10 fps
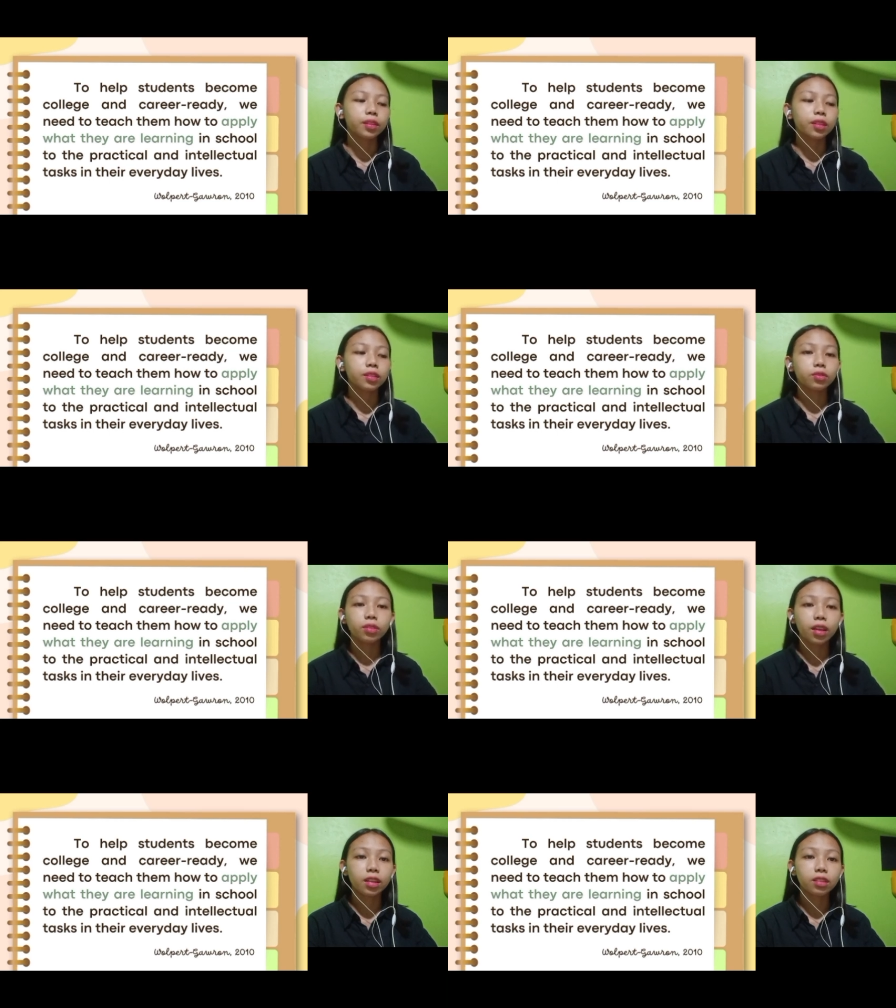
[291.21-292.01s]
the
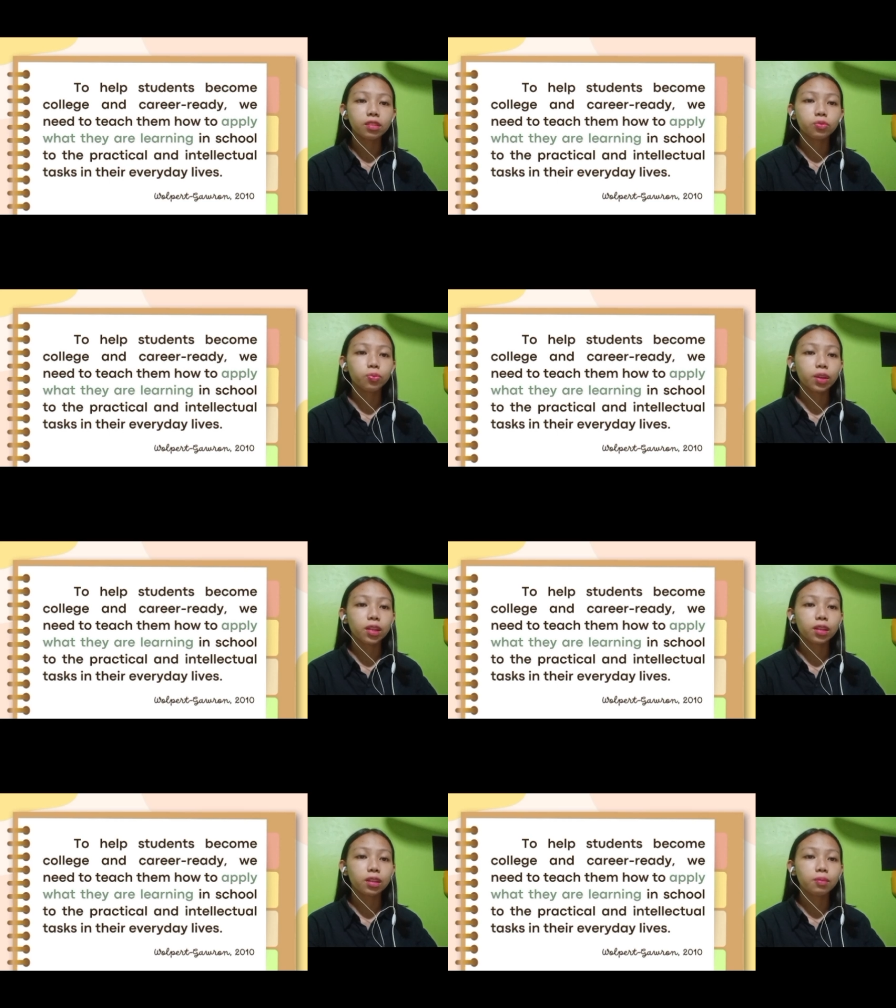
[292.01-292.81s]
students
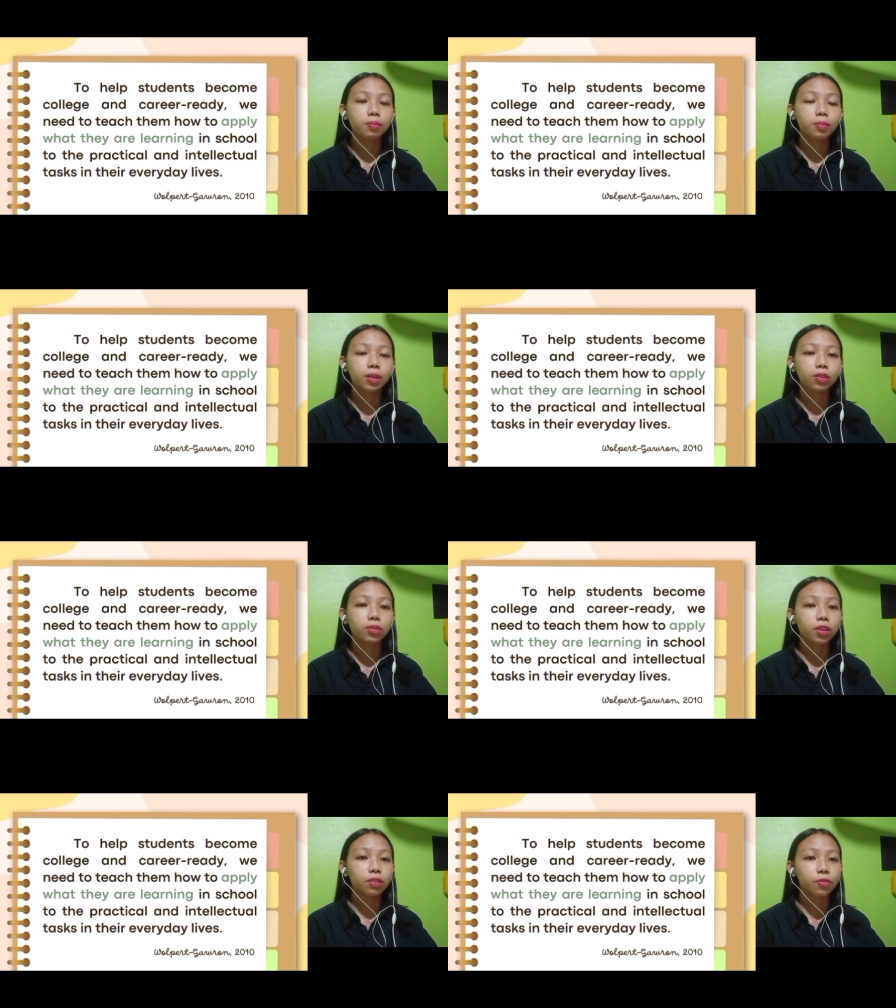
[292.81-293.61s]
will be
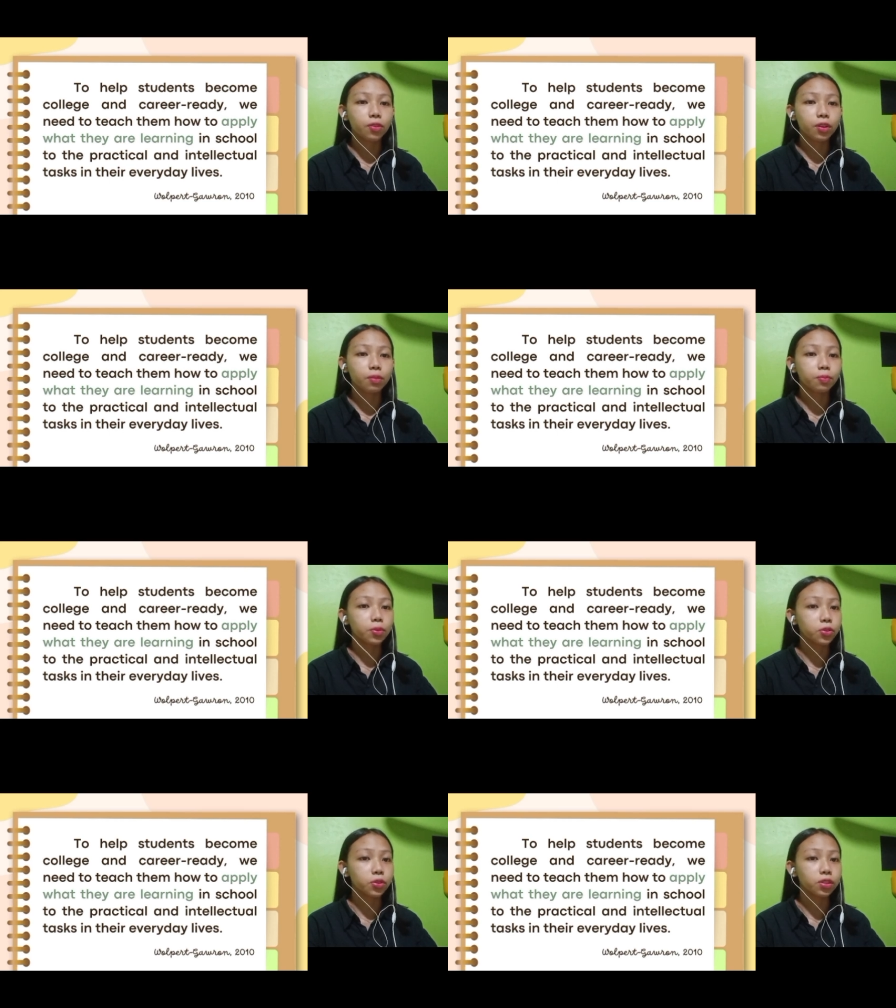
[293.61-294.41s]
looking for a
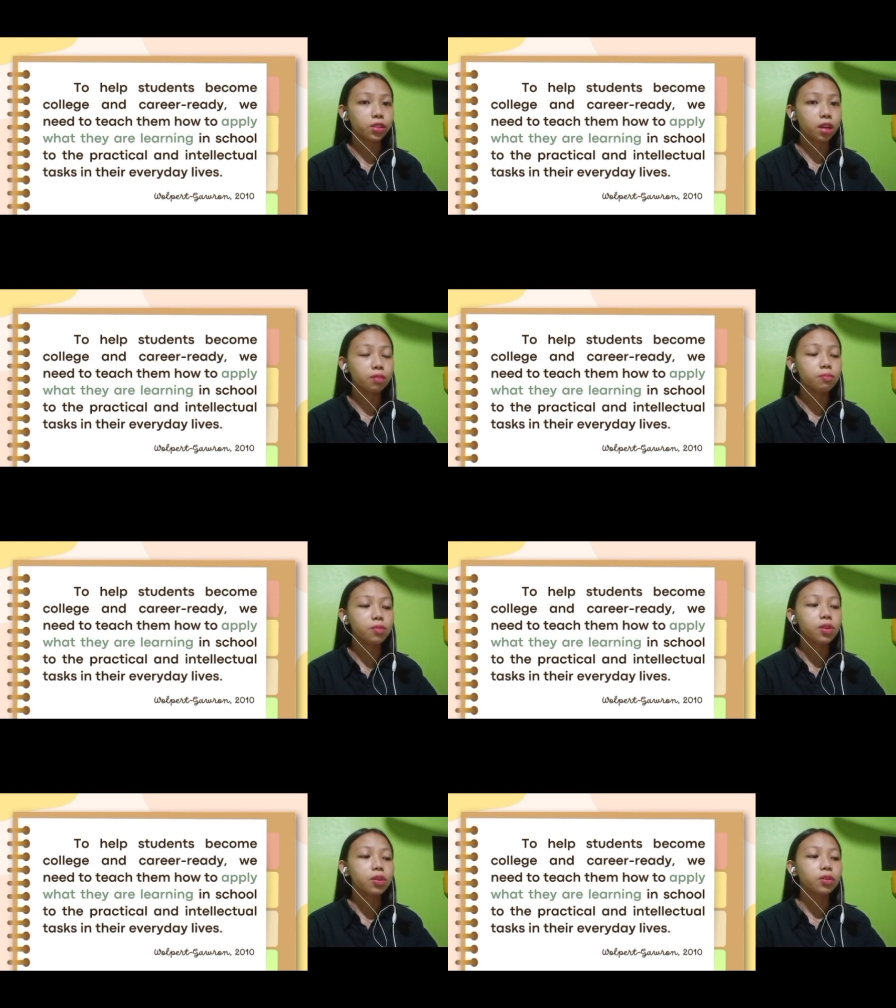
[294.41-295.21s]
future job
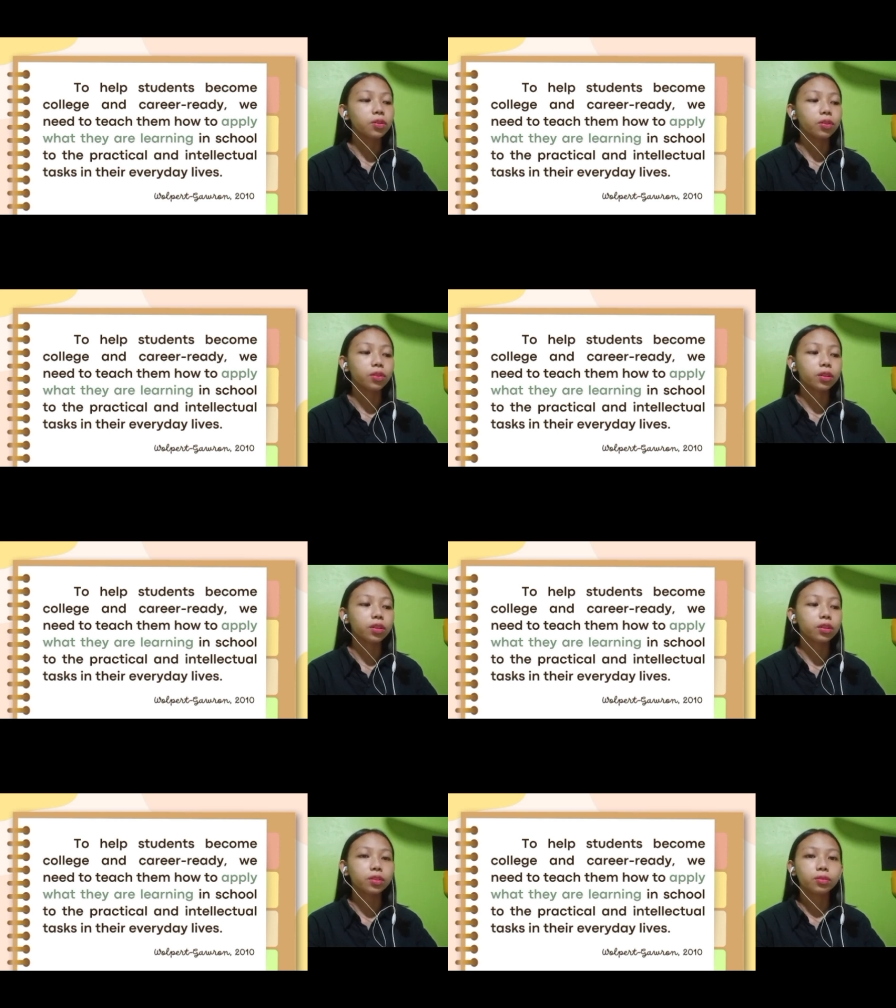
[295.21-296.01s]

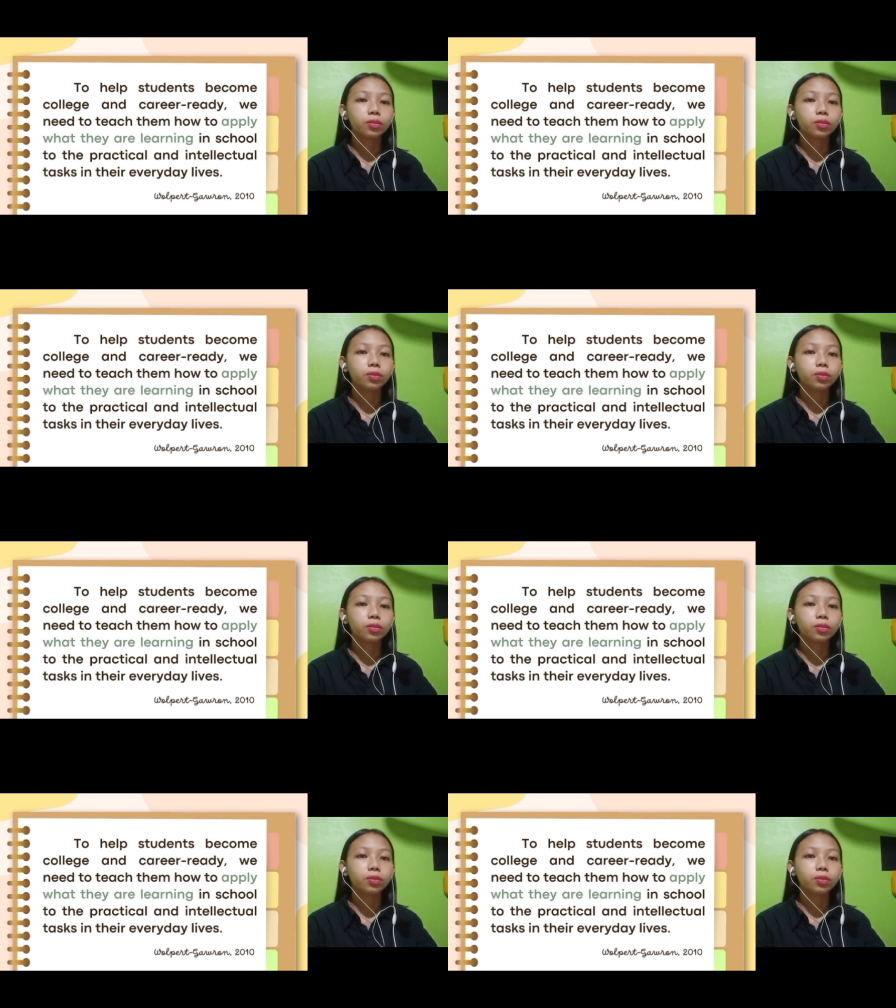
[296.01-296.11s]
or